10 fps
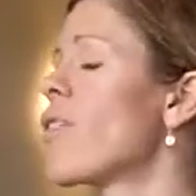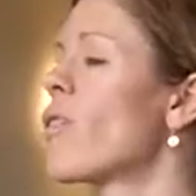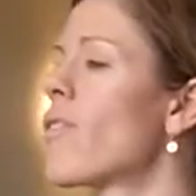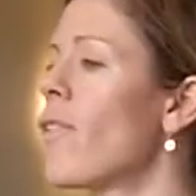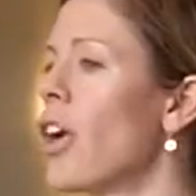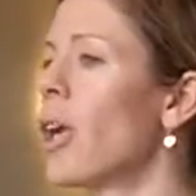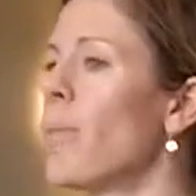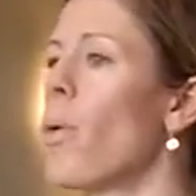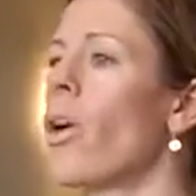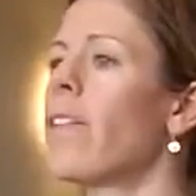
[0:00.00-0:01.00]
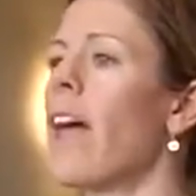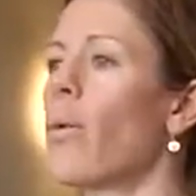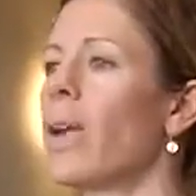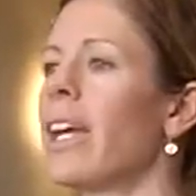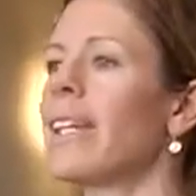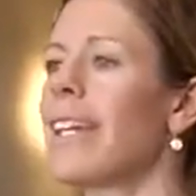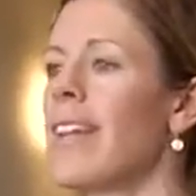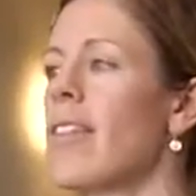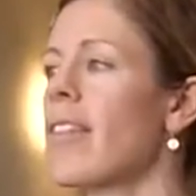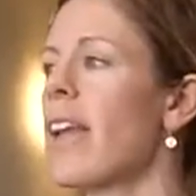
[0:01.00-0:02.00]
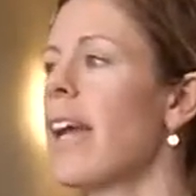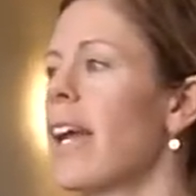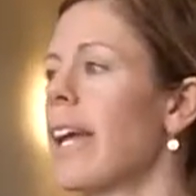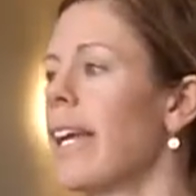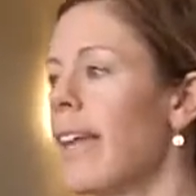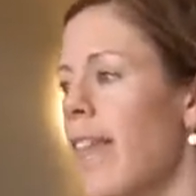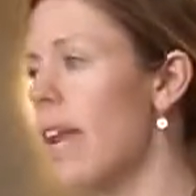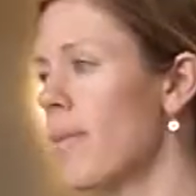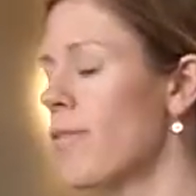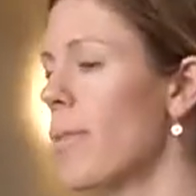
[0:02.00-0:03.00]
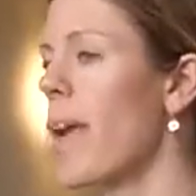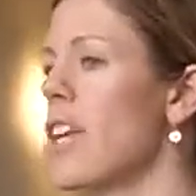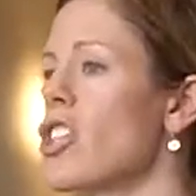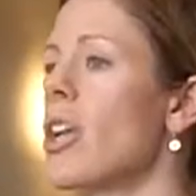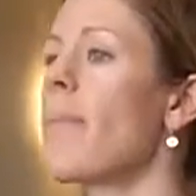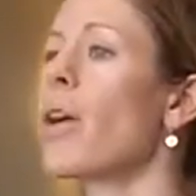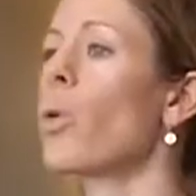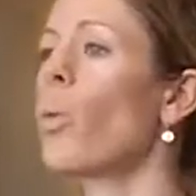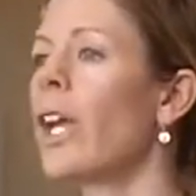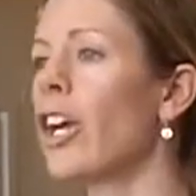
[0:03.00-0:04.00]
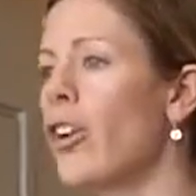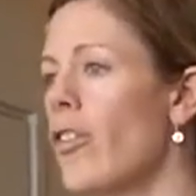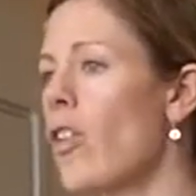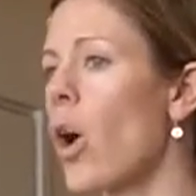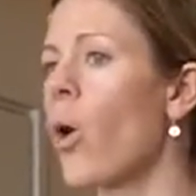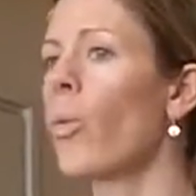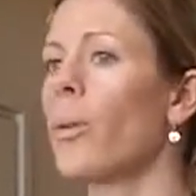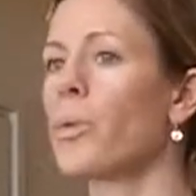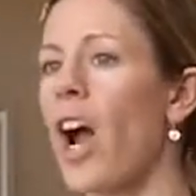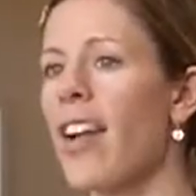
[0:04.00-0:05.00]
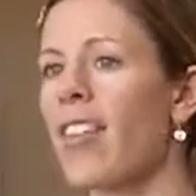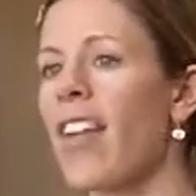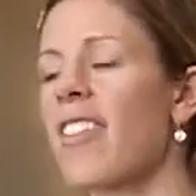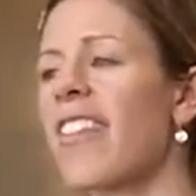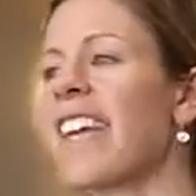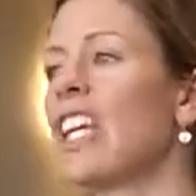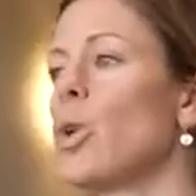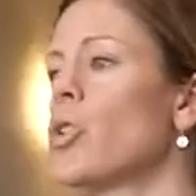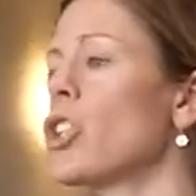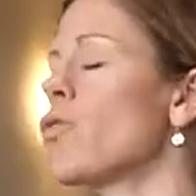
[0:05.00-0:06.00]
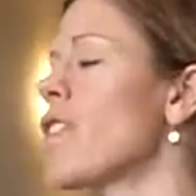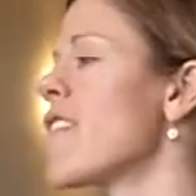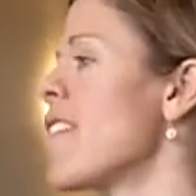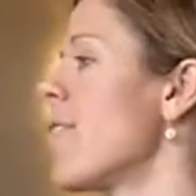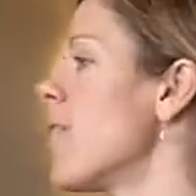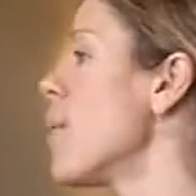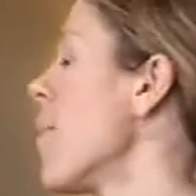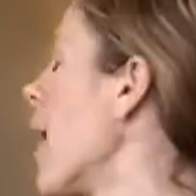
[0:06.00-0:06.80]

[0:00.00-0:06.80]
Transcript: So it's very important that we at least get that information. About a week or so, we'll process it. You should receive in the